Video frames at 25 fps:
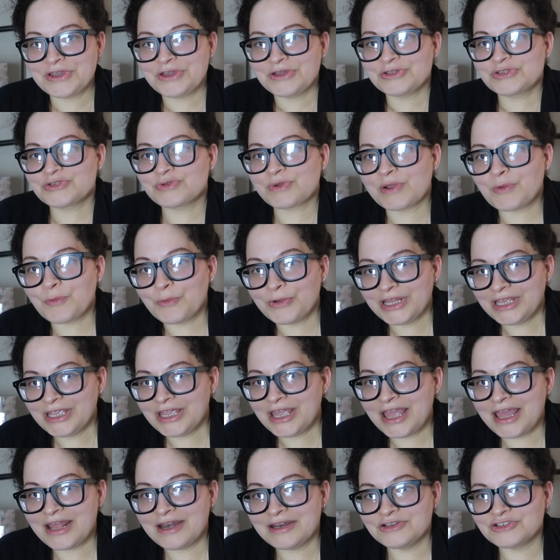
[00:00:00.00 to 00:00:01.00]
So I went
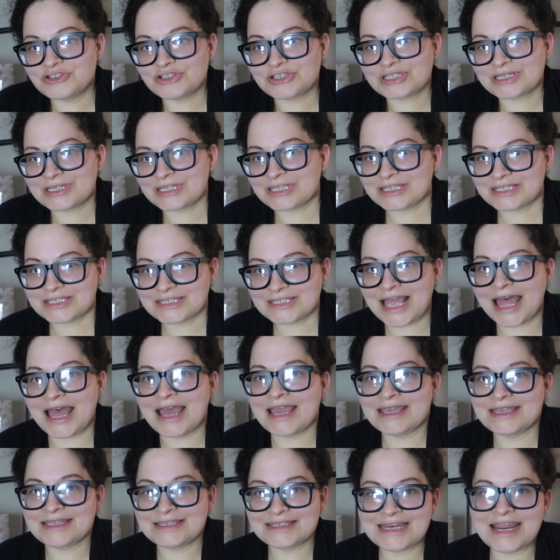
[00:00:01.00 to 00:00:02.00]
ahead and just
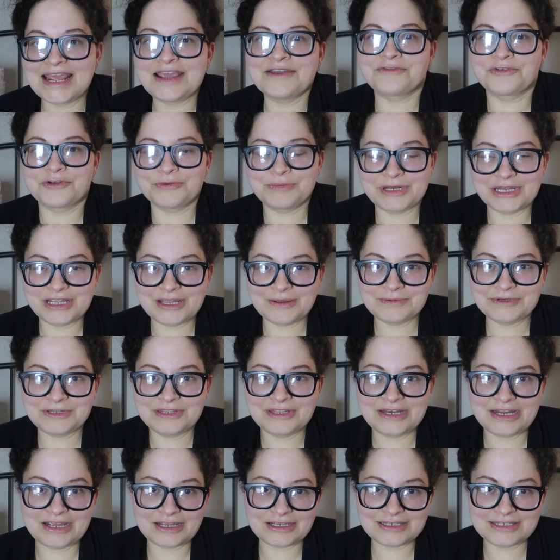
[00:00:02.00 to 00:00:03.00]
sized everybody up to
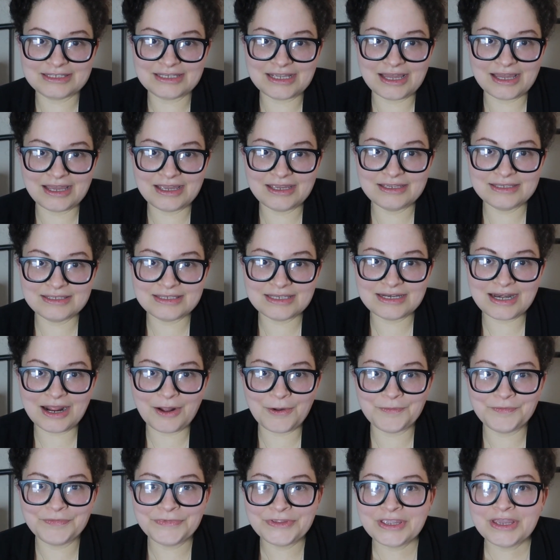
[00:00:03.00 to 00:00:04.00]
the next size.
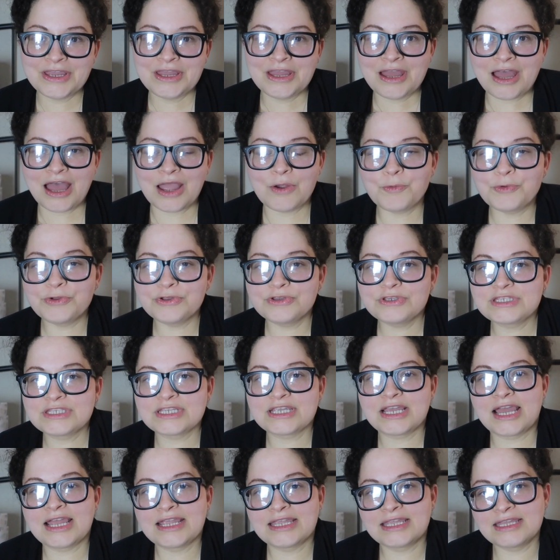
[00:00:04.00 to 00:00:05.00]
Now, I will
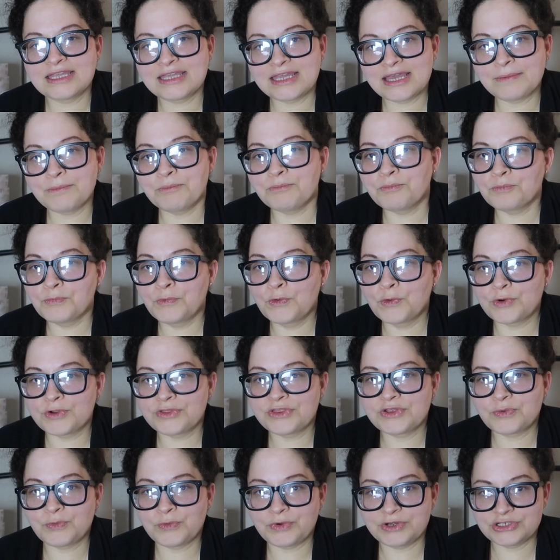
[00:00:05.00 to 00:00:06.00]
say I can get more
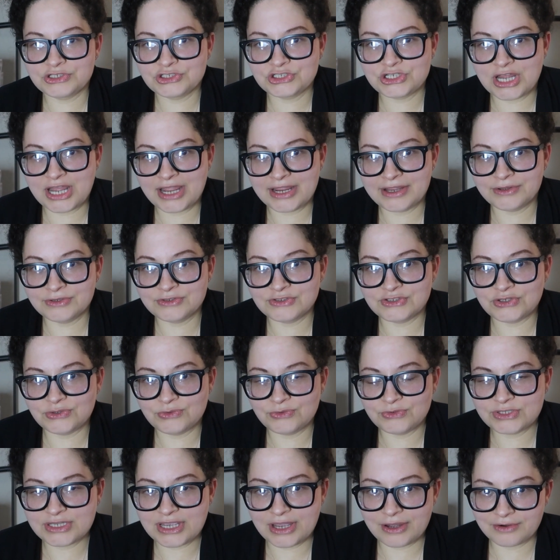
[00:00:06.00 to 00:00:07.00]
than one child's
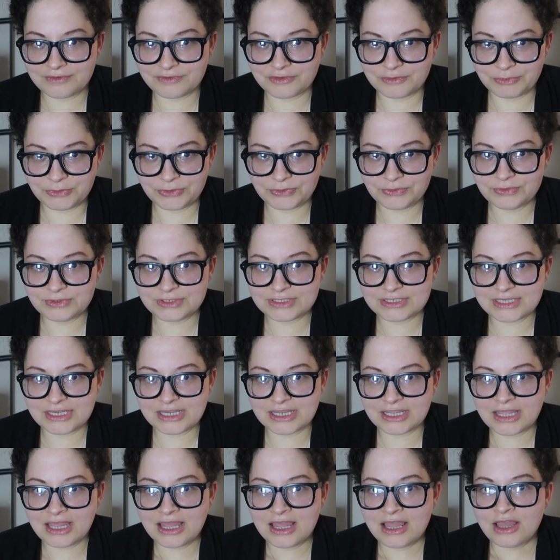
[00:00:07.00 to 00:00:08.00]
use out of the boots.
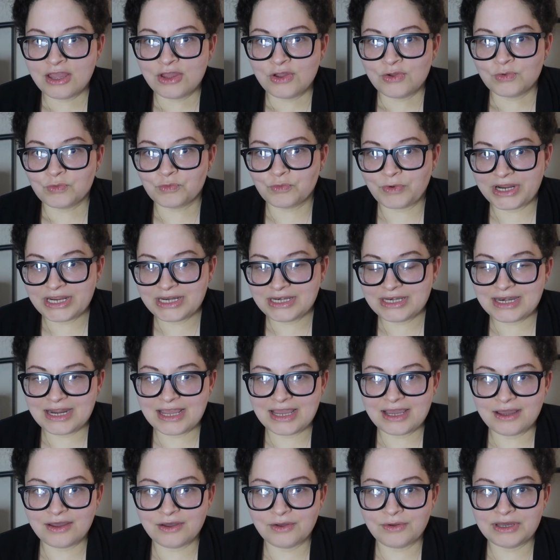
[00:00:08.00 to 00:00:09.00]
Like right
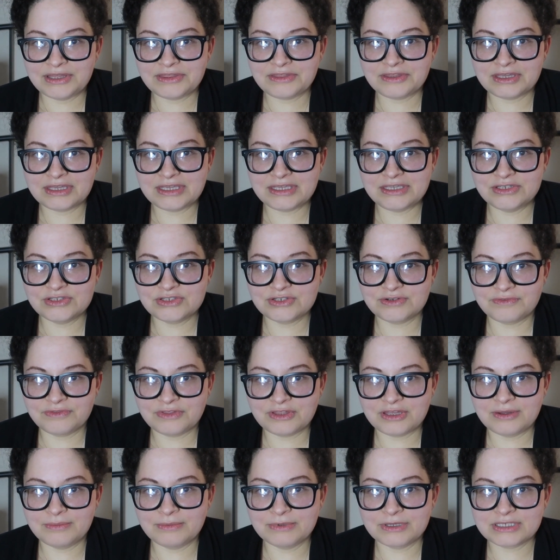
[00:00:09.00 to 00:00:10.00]
now, I think each of
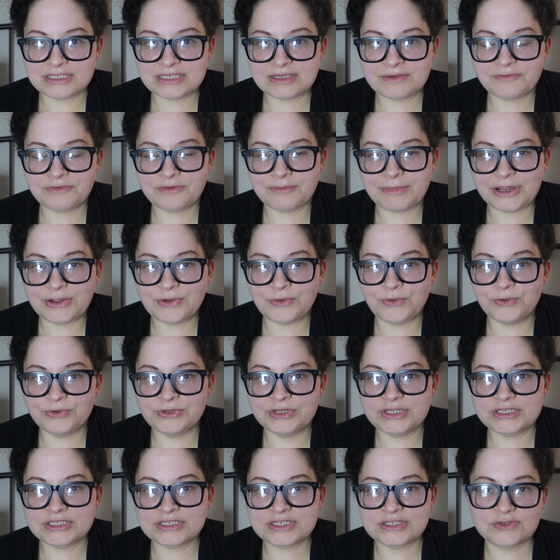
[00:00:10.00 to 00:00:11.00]
them, except for my
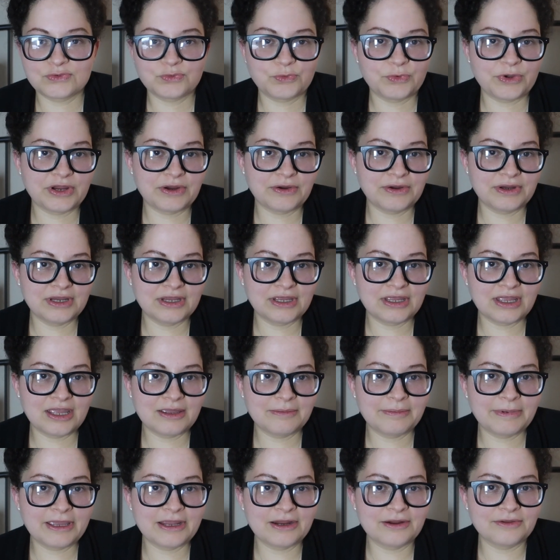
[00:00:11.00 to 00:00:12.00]
oldest, is wearing
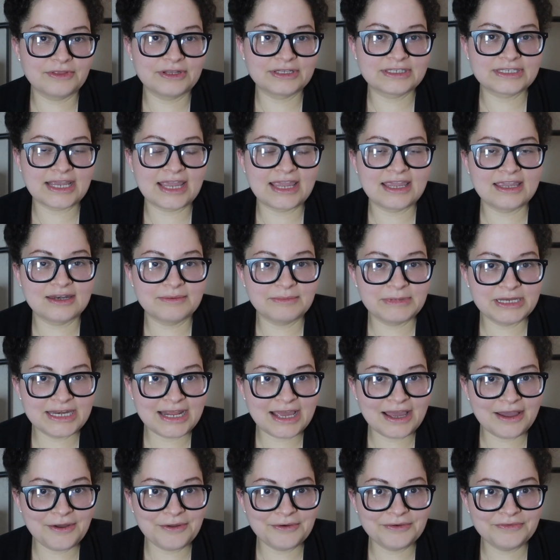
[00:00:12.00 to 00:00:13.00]
a pair that's a
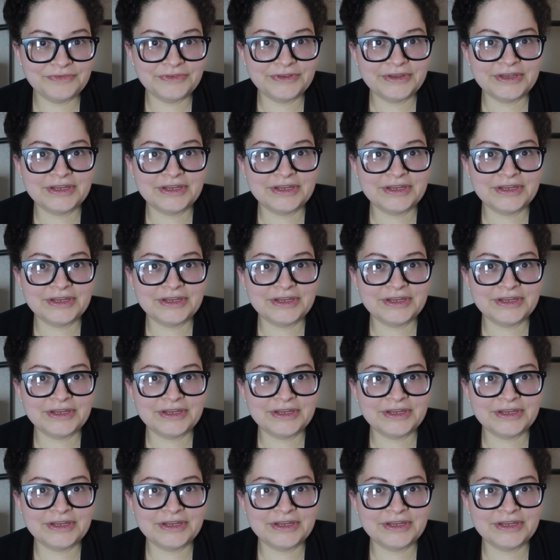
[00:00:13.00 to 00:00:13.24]
hand-me-down.